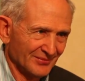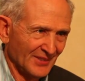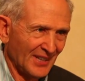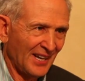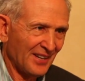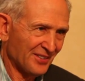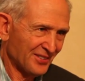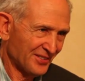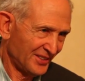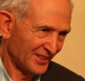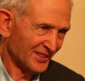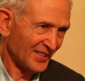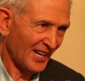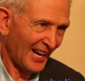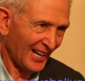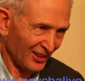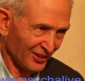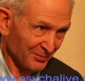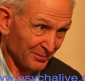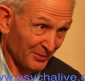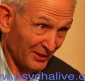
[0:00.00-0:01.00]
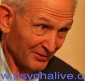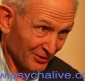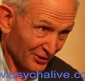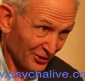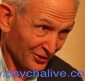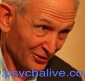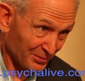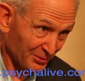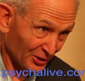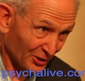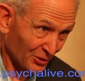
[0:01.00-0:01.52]
hence the title of my
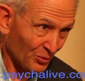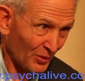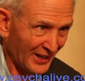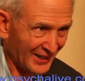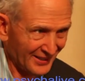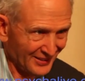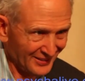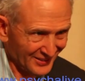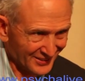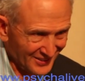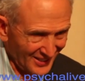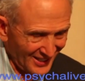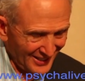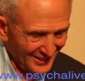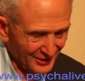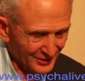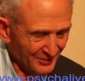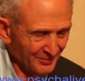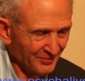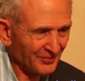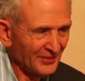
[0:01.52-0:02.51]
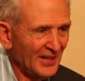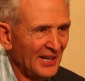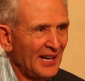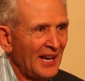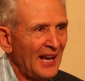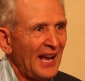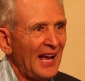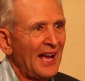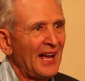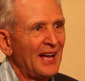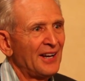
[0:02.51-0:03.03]
first book, Waking the Tiger.
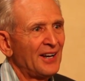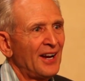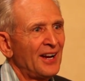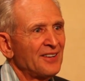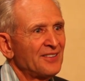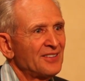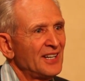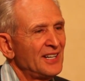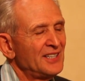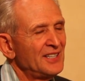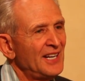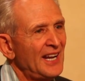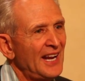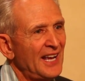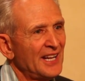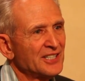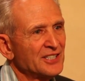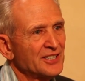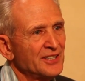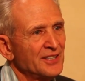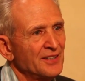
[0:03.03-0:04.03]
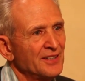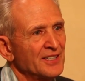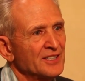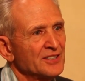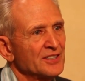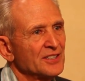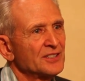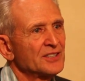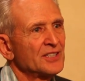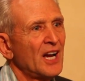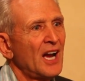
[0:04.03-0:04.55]
And I said, Nancy,
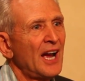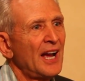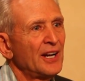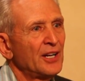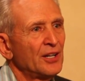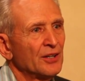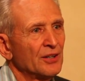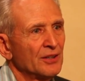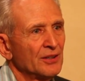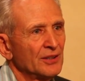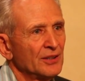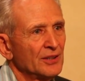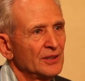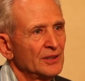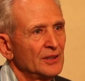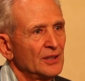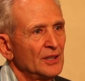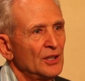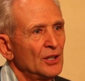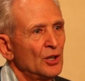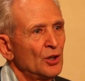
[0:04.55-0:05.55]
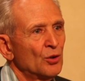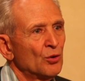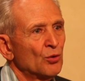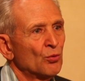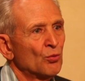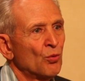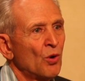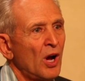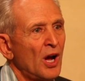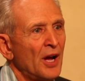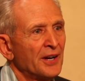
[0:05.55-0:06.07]
there's a tiger.
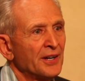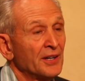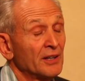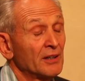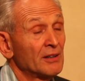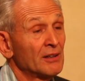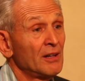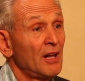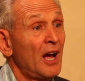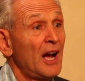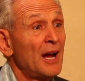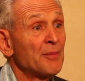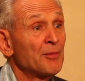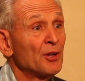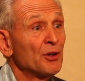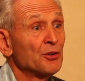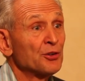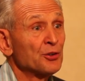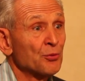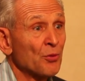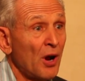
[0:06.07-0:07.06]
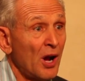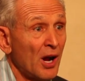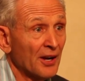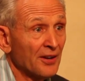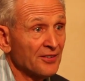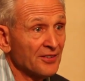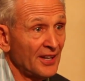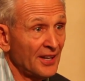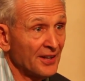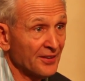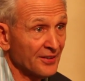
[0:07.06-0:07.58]
Run, climb those
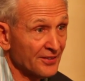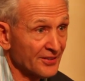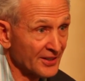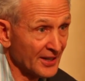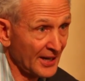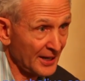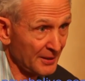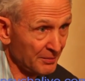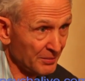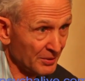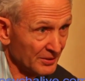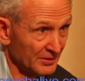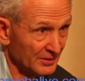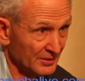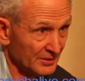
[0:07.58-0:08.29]
rocks, and escape.